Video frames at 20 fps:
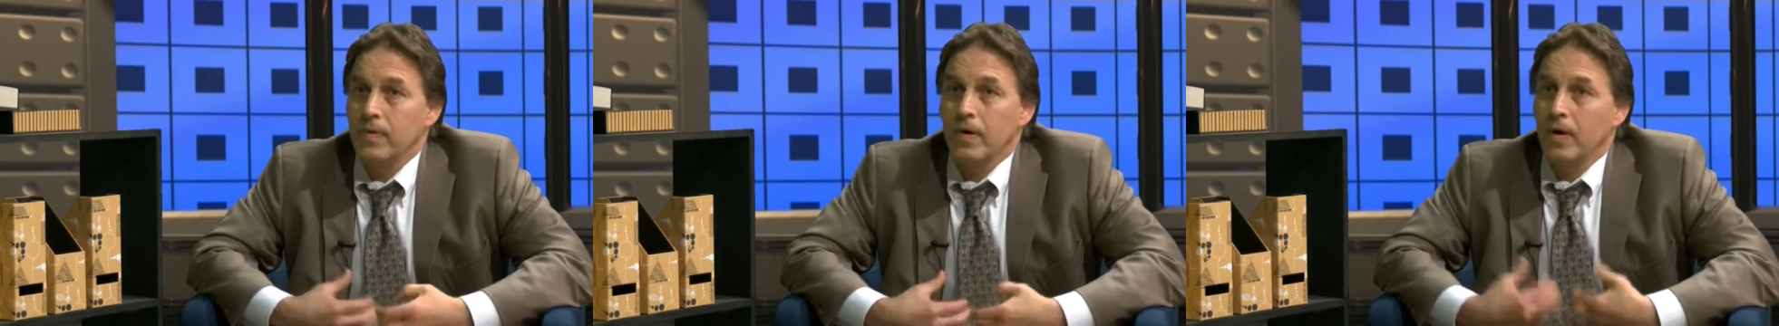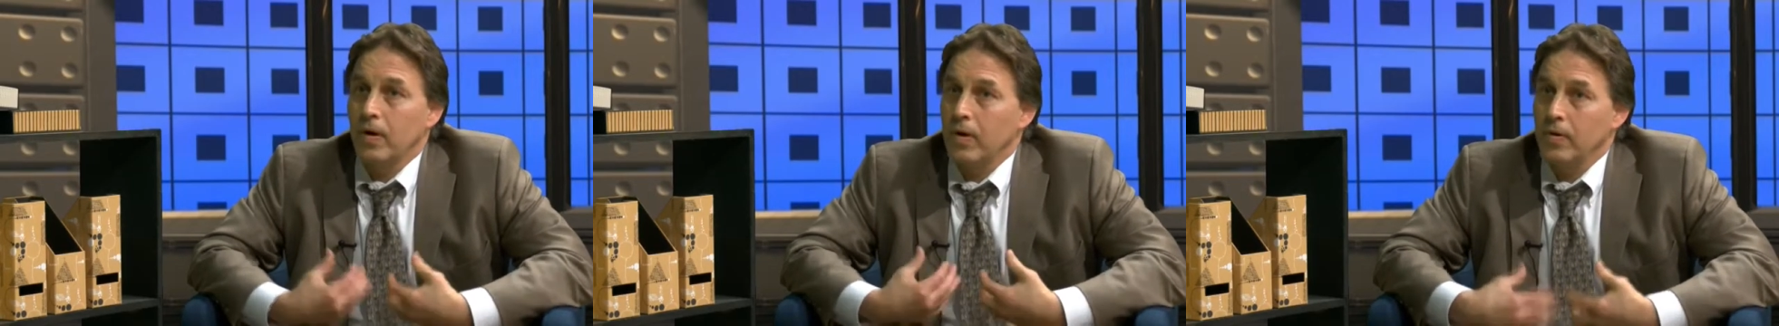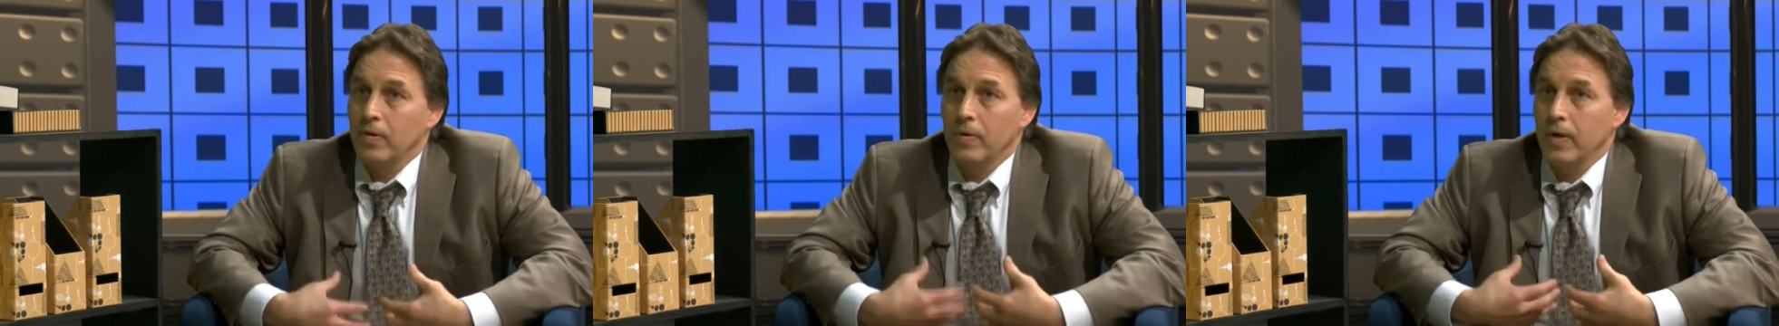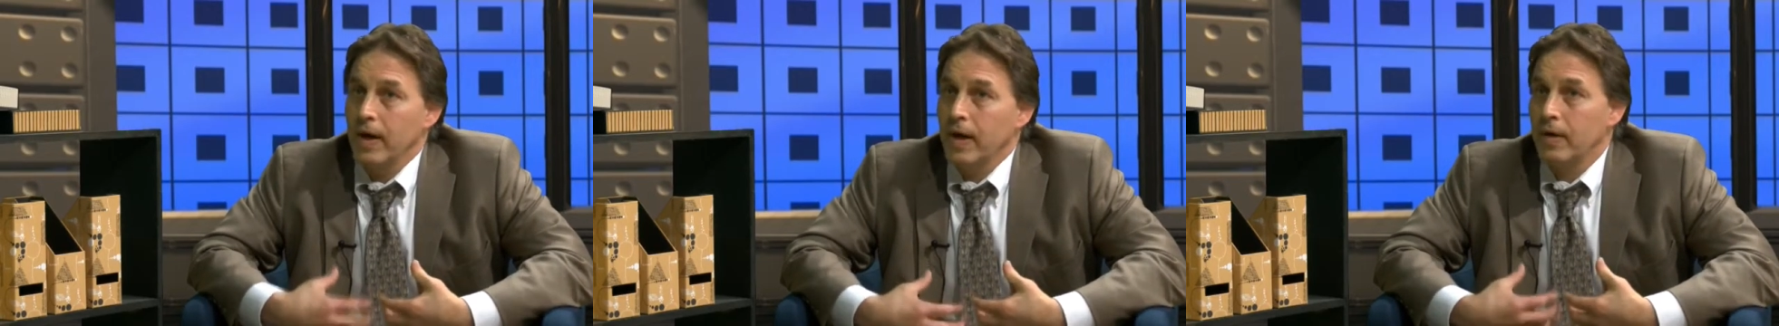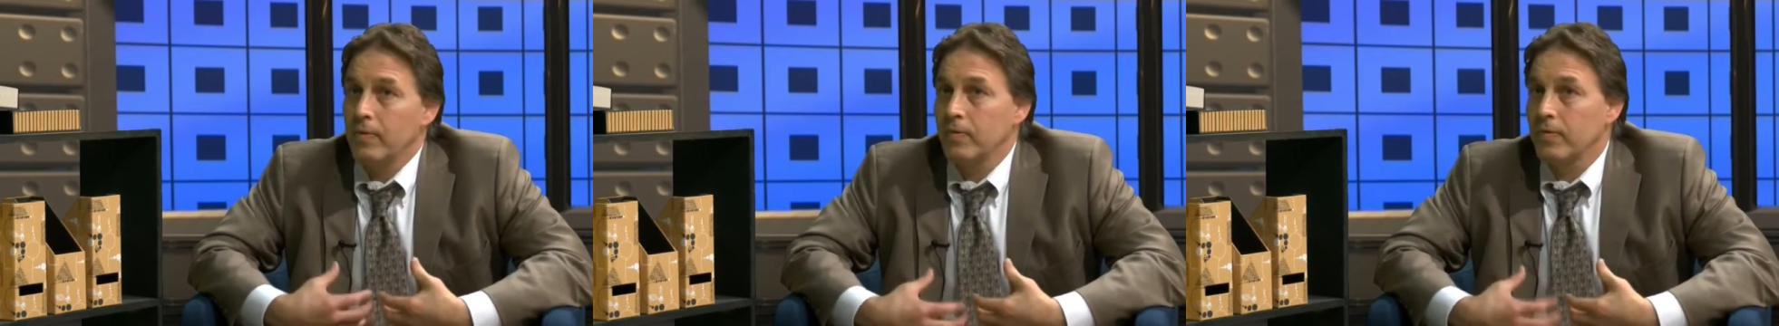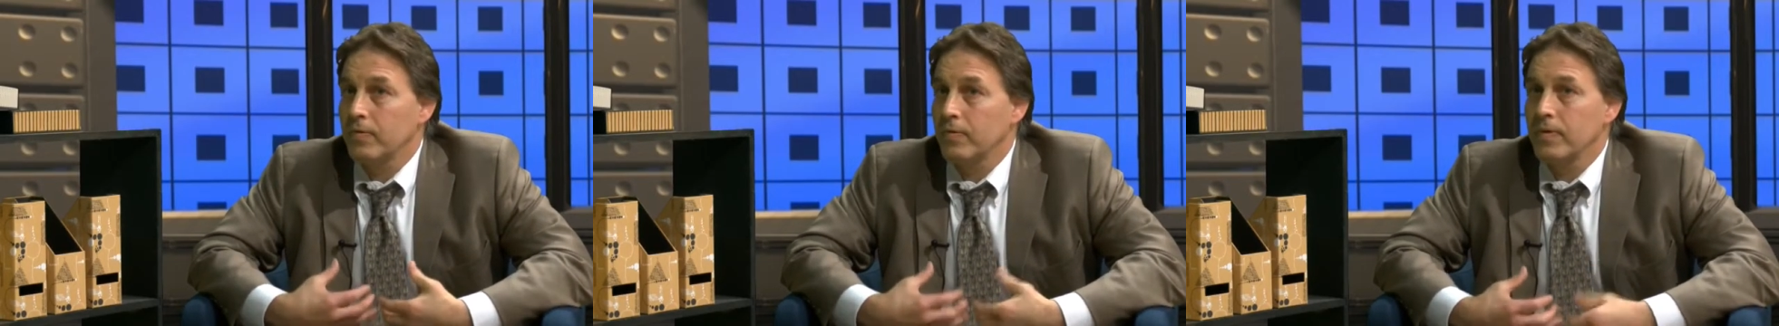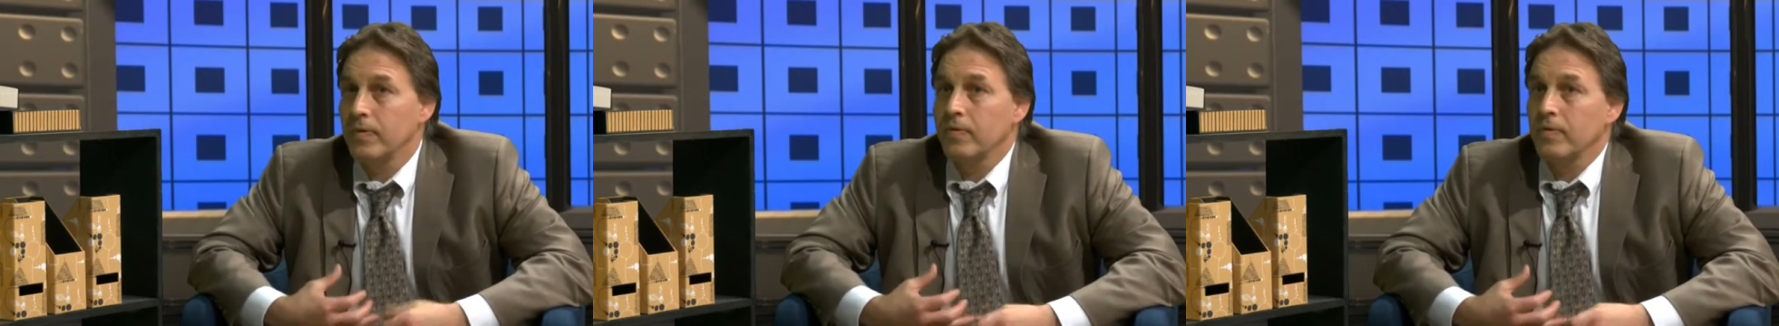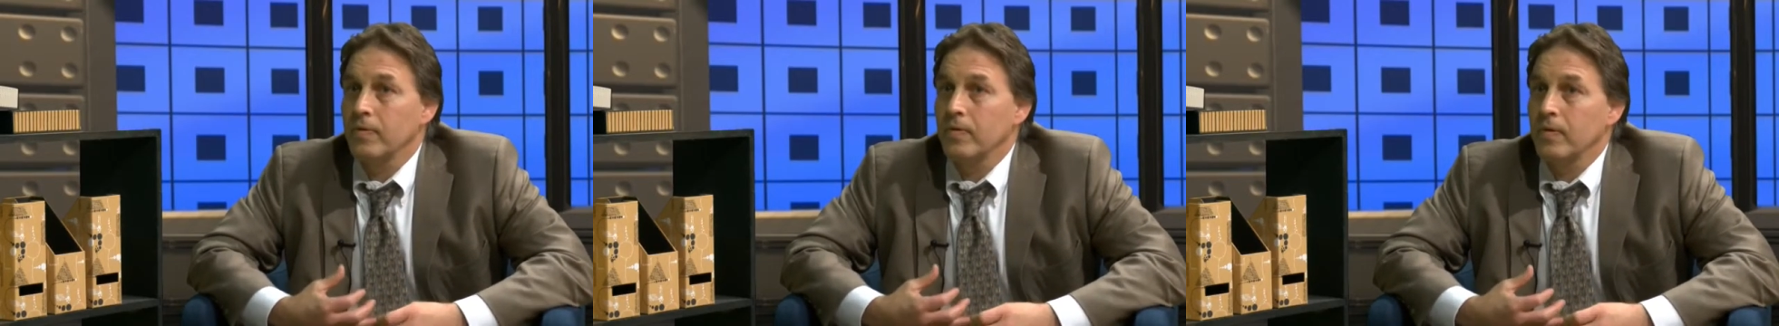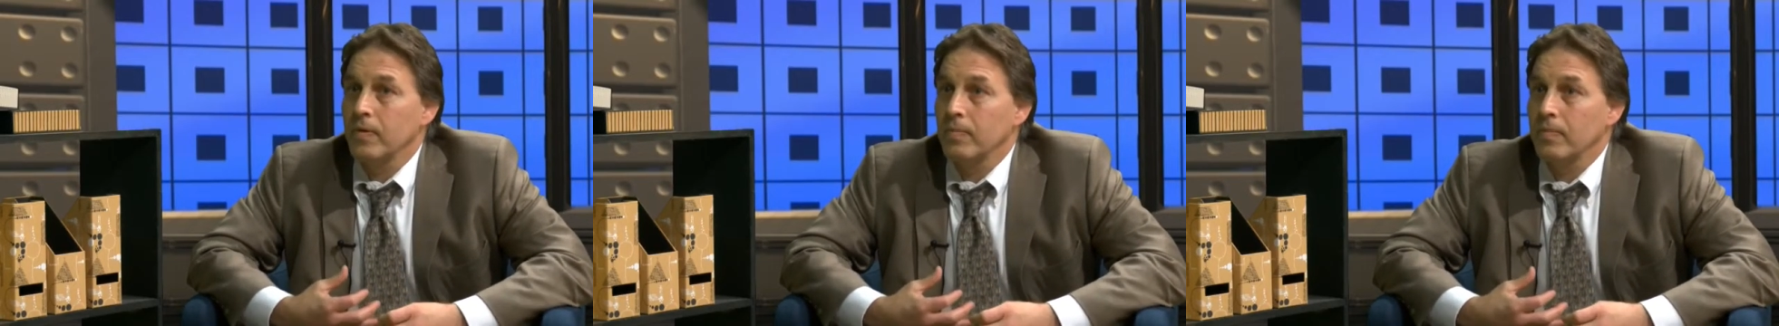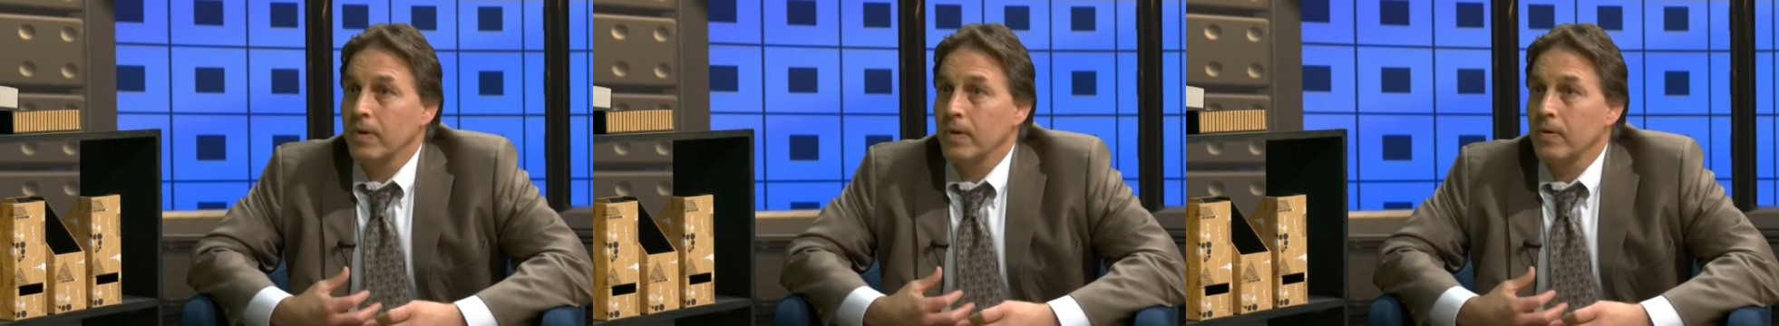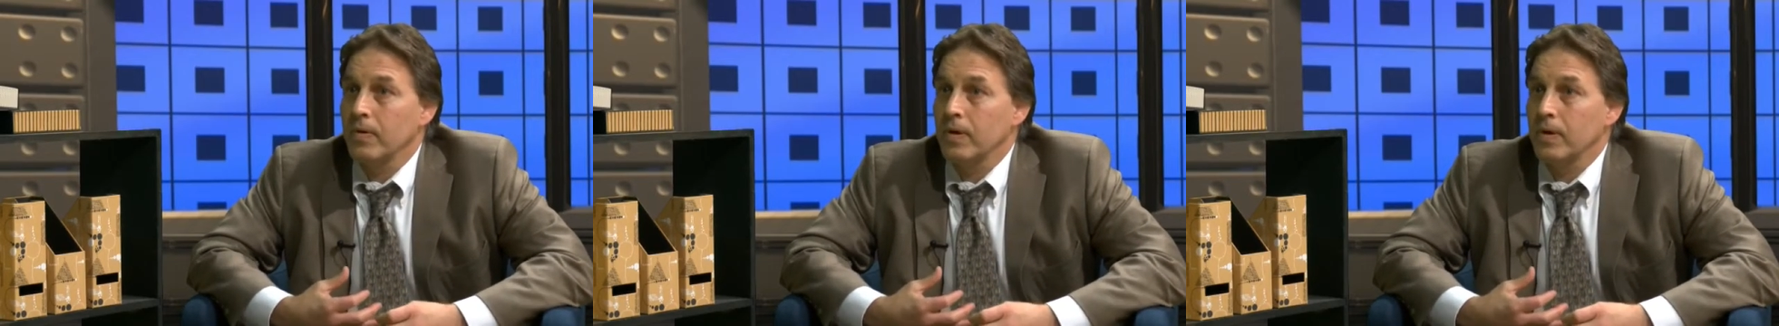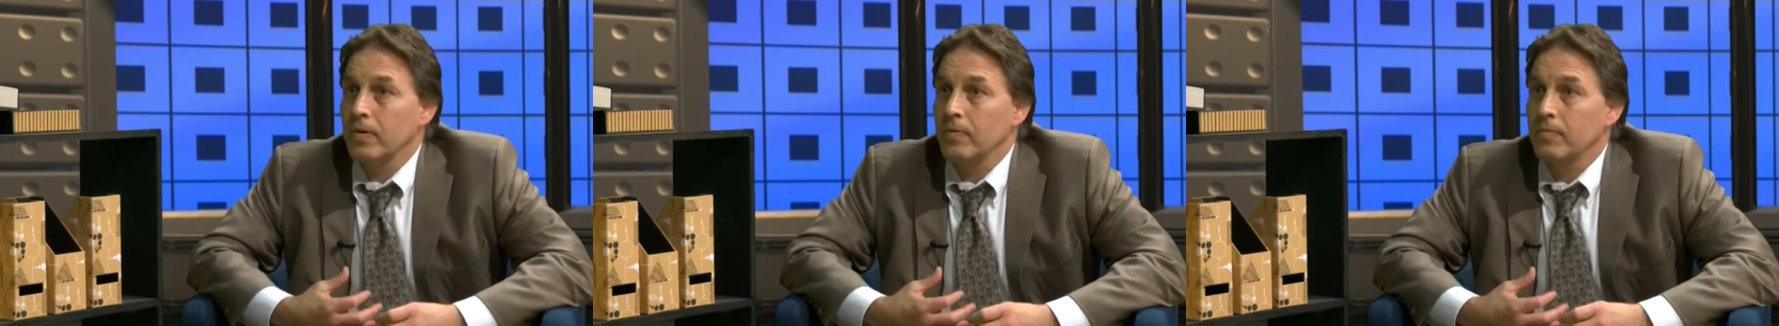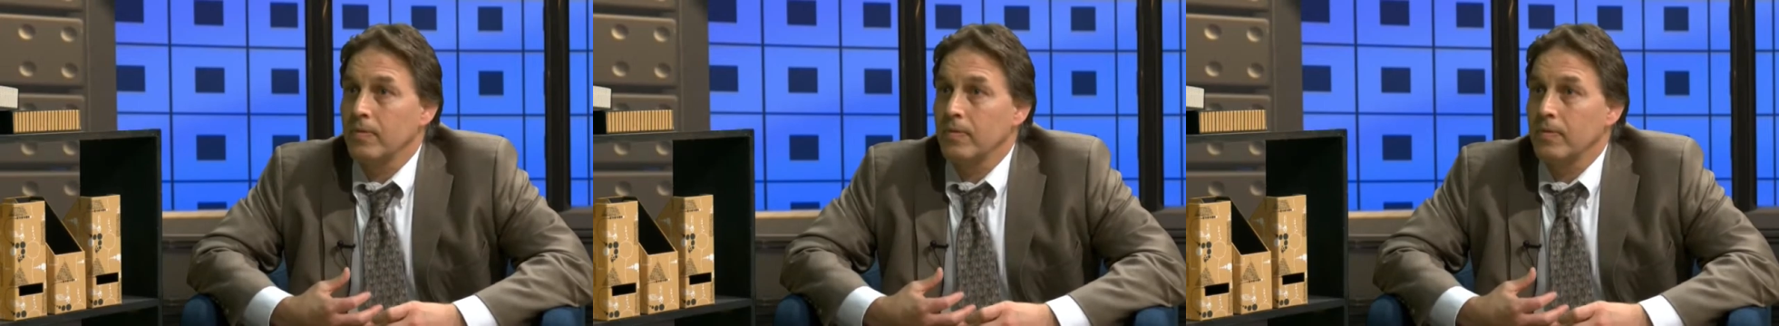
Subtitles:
all you had was physical abilities